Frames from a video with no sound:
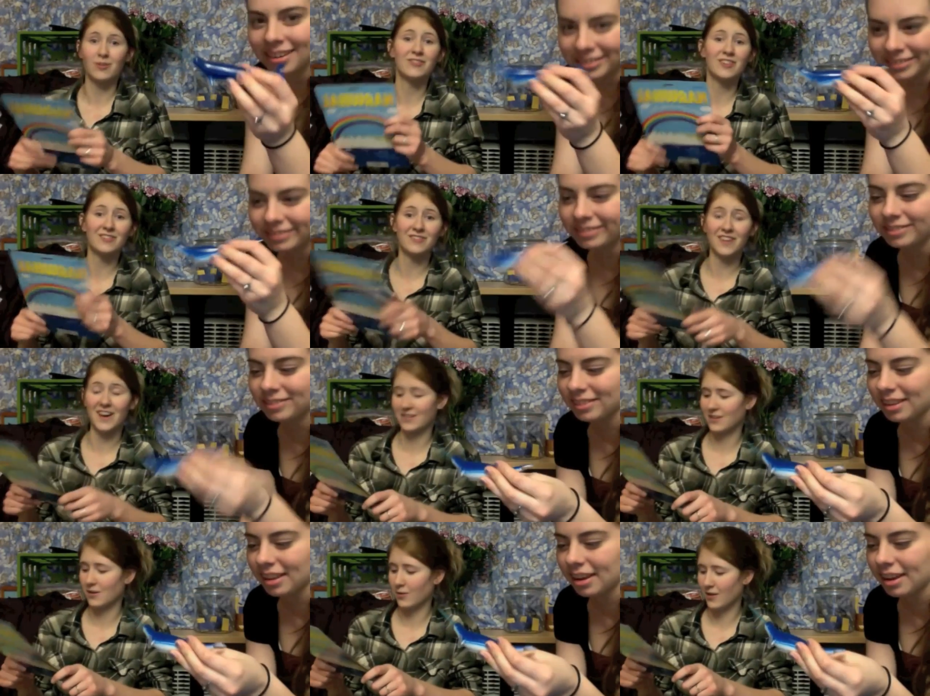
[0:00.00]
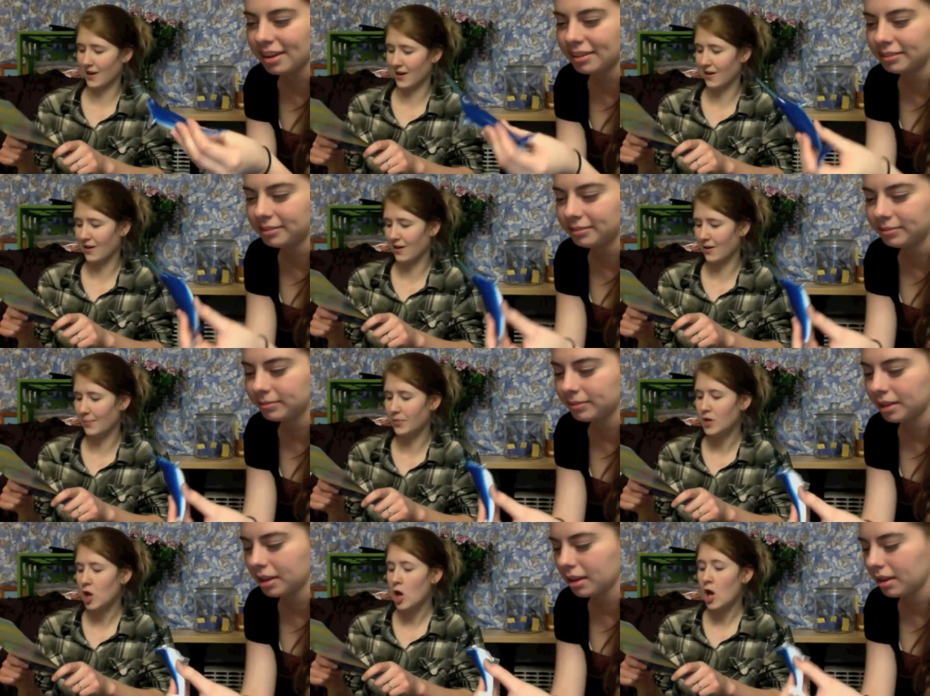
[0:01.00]
Speaker 1: fun fact. Okay. Um,
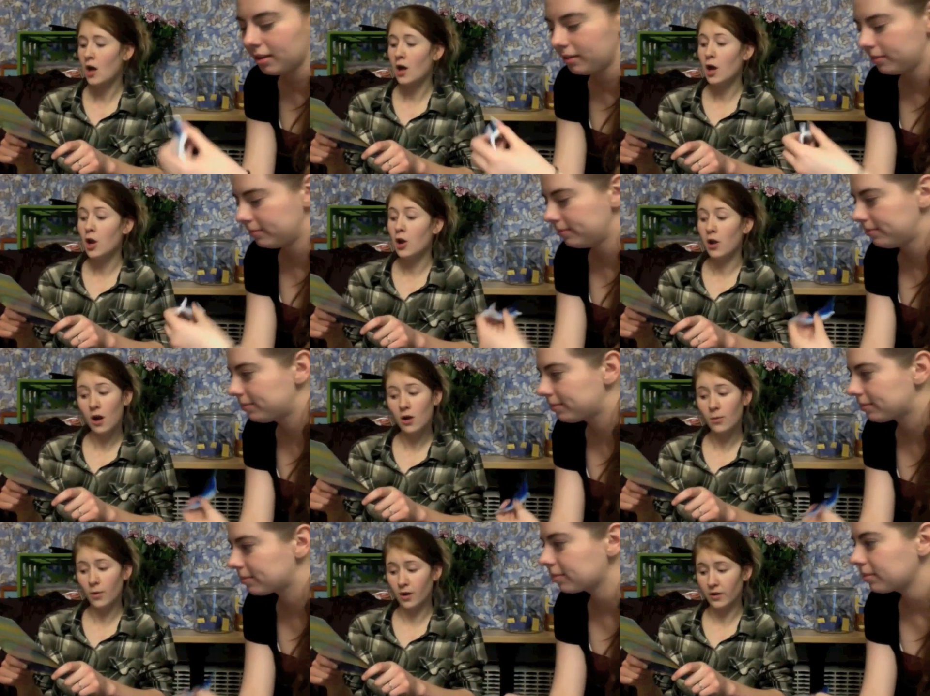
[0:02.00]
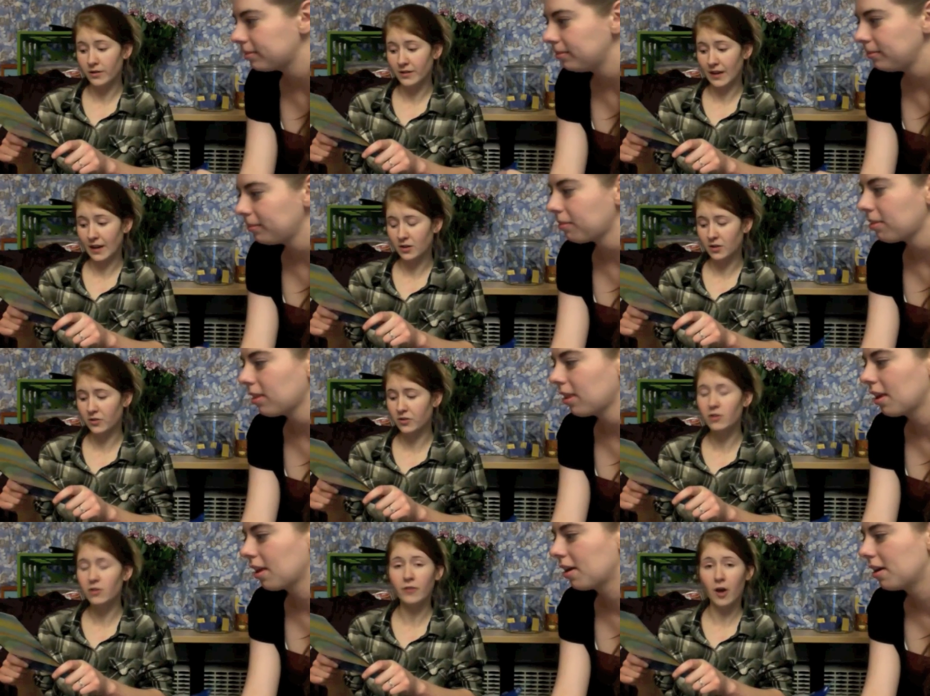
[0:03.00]
narwhals can
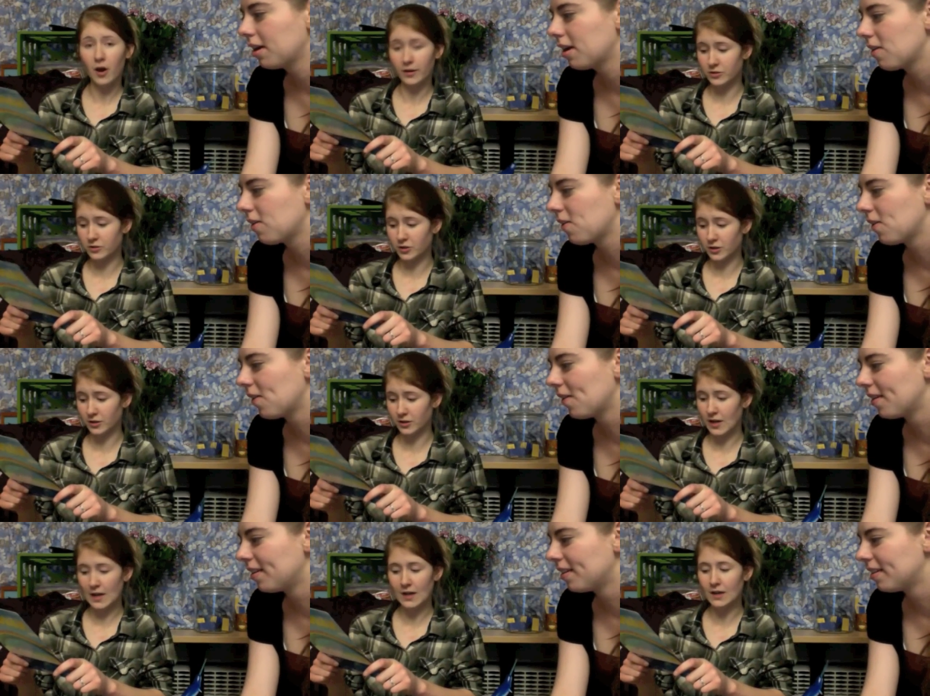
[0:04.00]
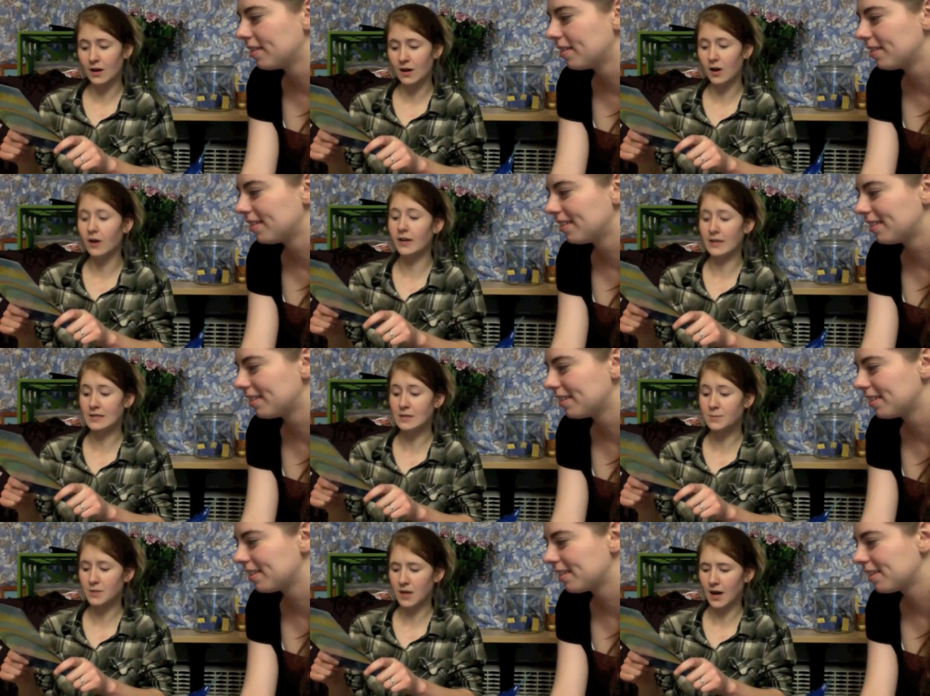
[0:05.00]
conserve oxygen in on a
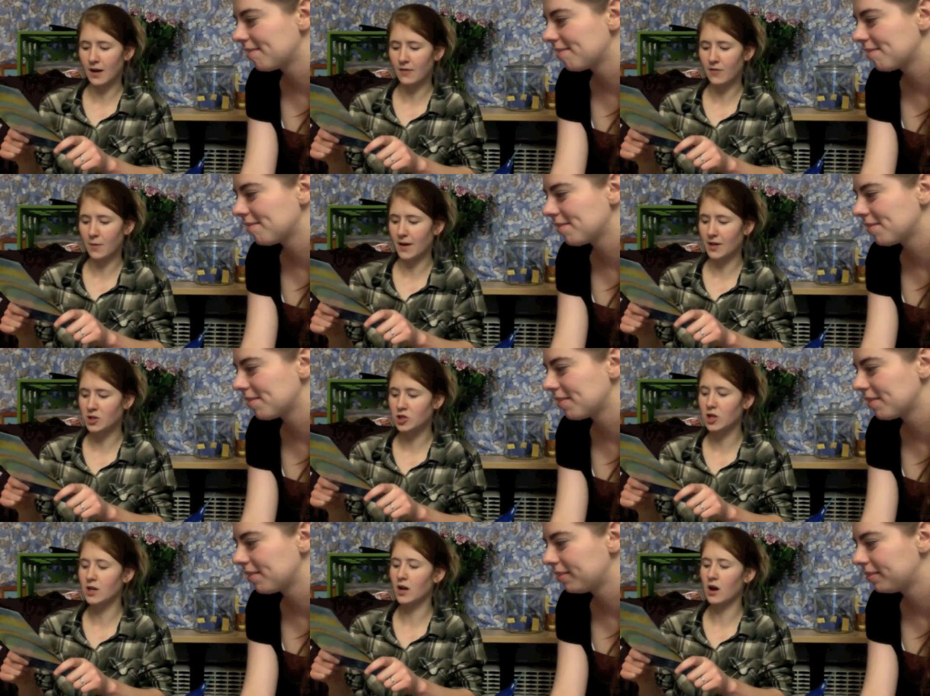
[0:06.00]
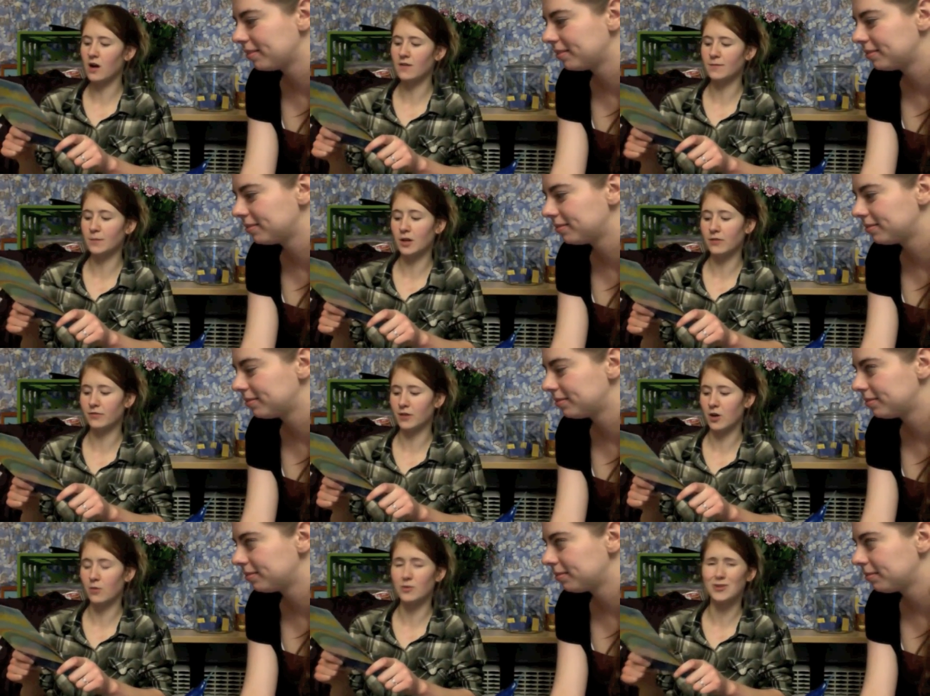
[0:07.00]
deep dive by shutting off blood
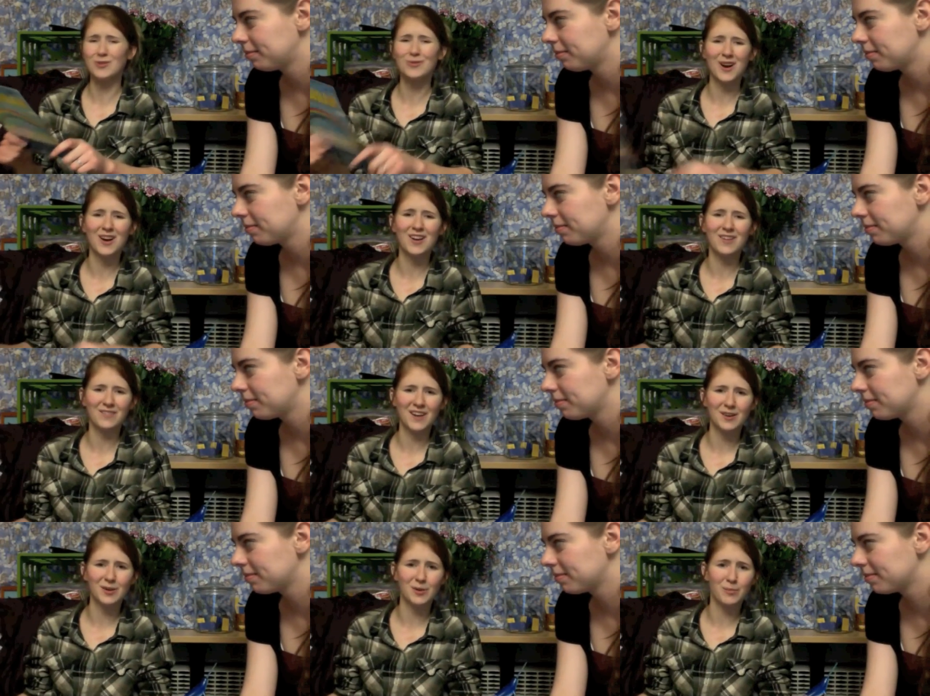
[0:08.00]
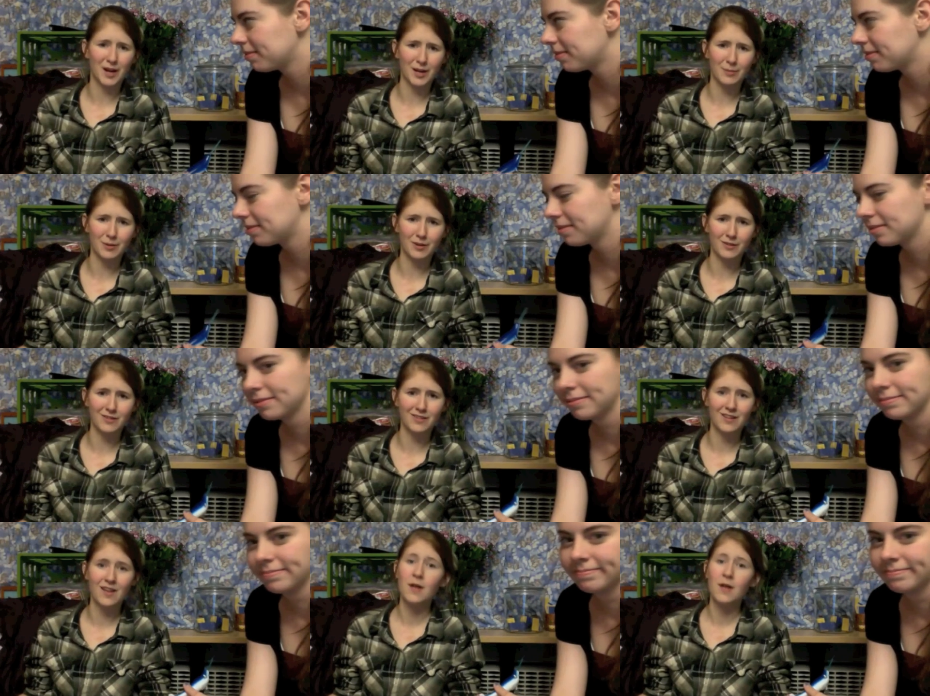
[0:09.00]
flow to non-vital body parts.
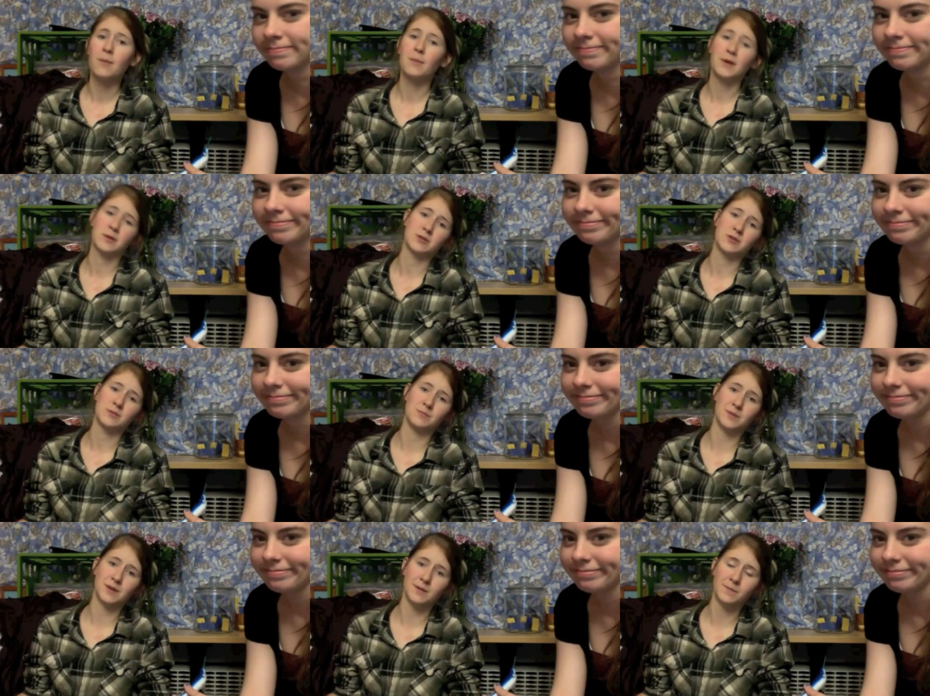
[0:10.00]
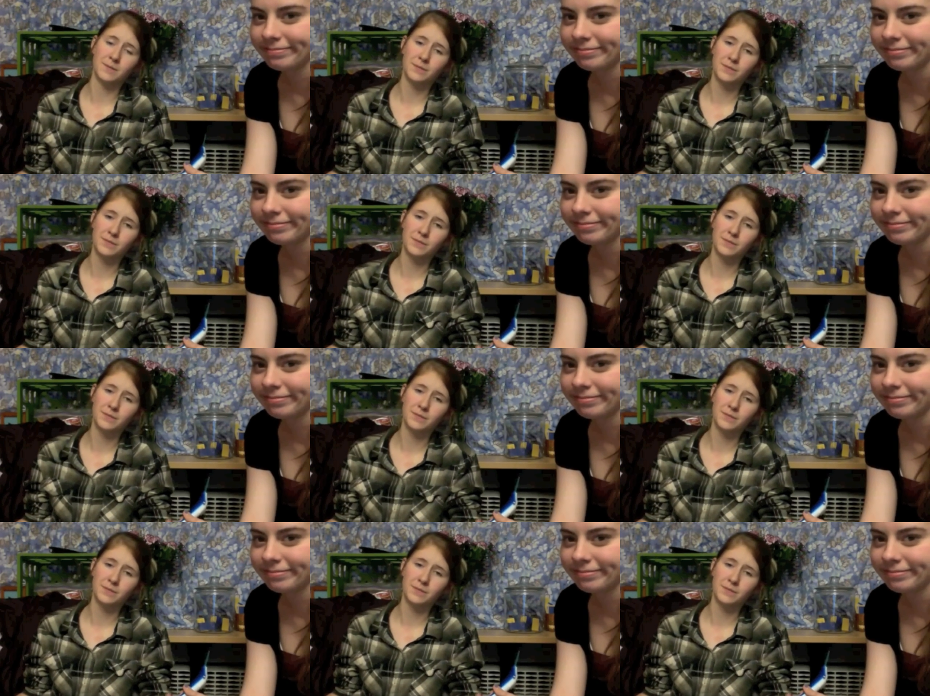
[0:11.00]
My question being,